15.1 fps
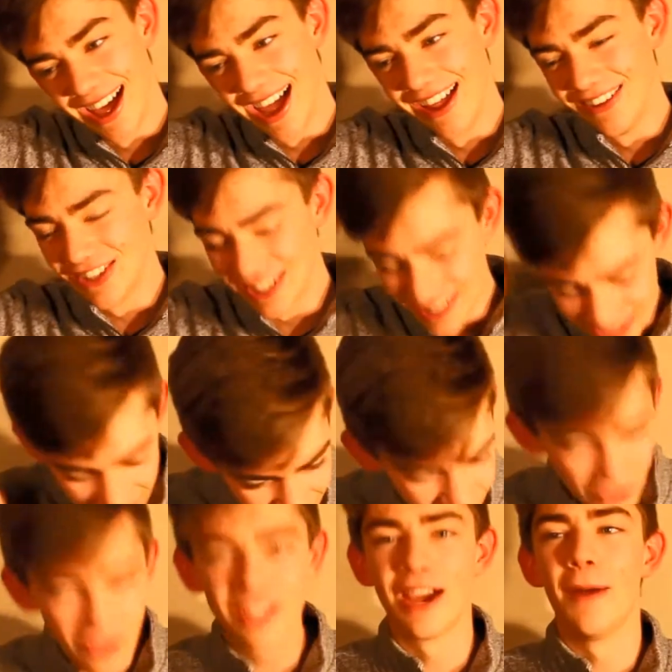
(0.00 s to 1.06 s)
and just I
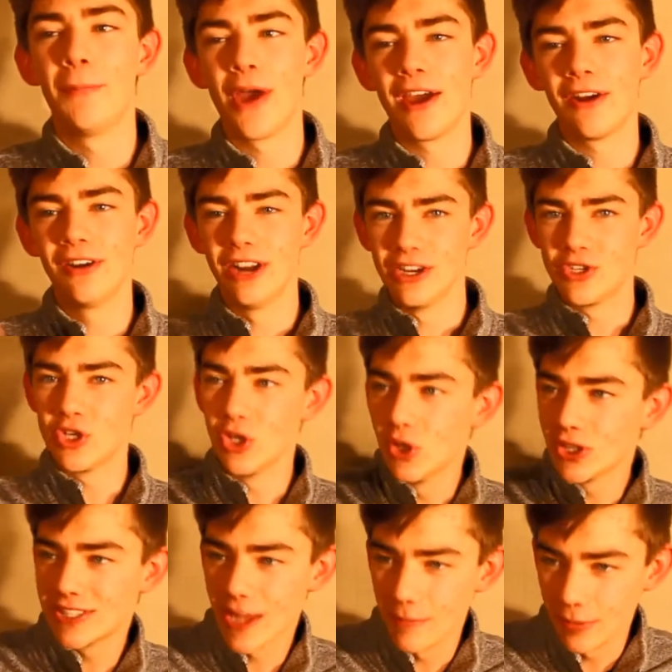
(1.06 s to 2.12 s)
look up at her, and she
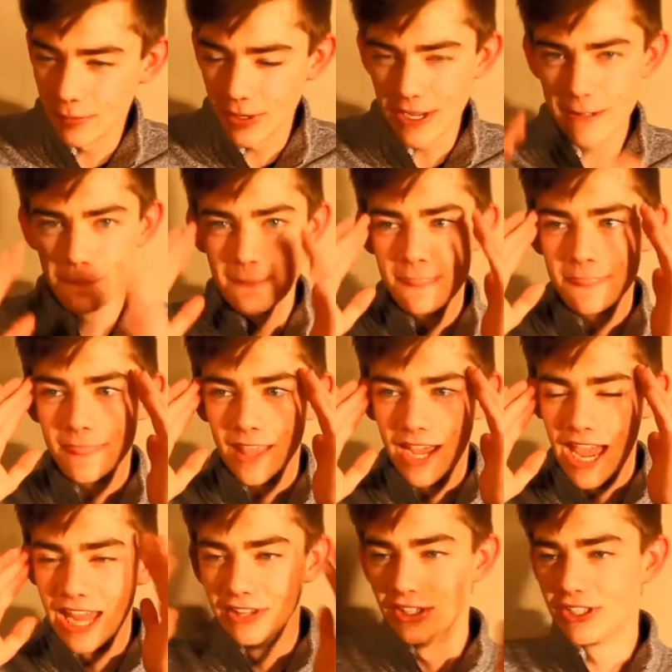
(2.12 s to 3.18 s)
looks at me,
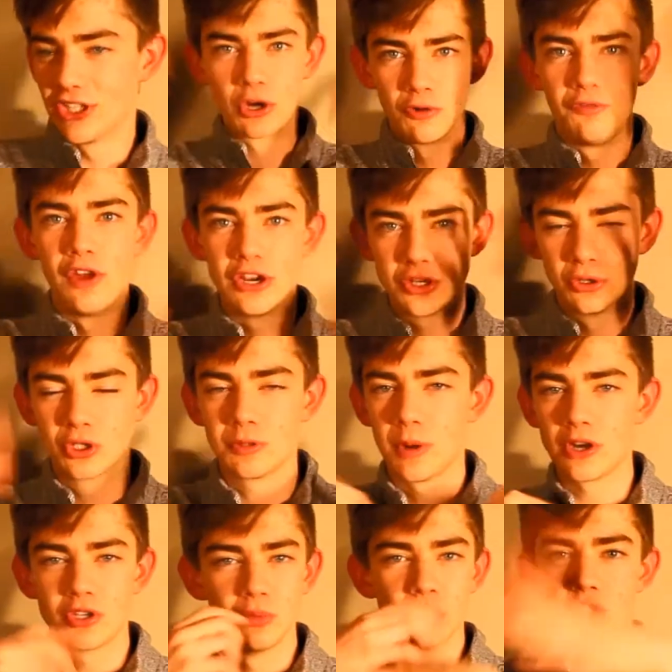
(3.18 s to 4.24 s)
and just her facial
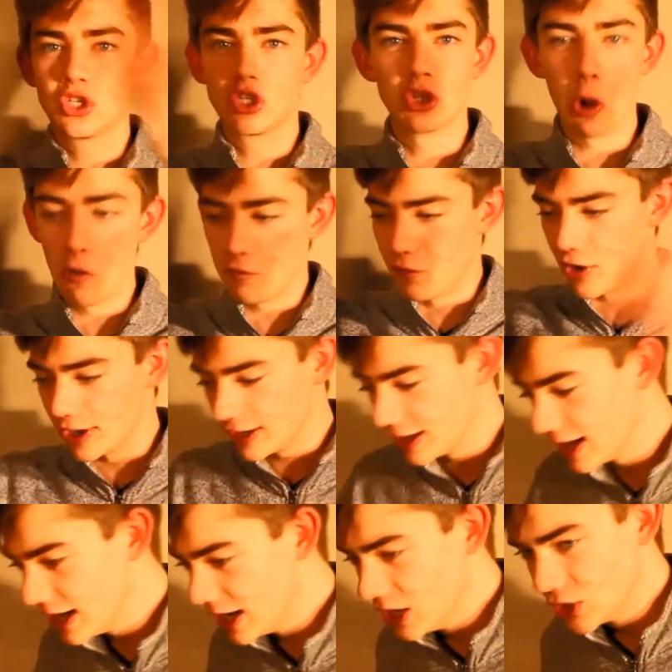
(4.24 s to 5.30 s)
expression was so
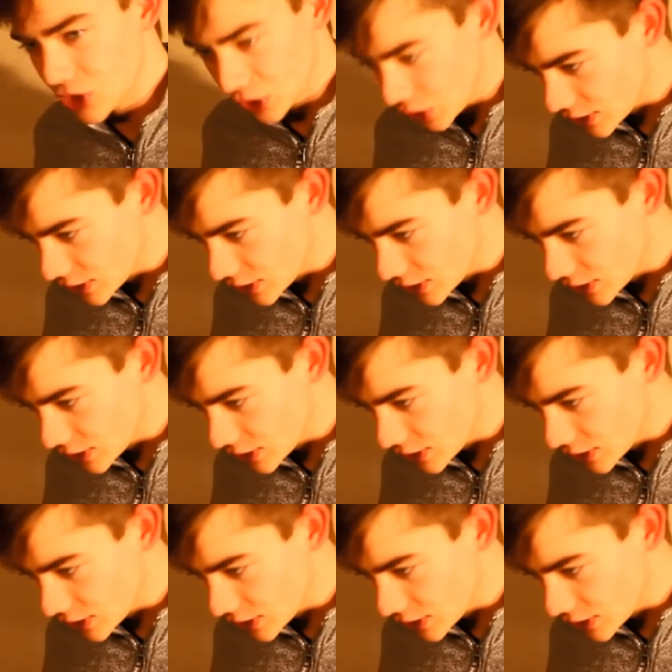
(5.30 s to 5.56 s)
funny. She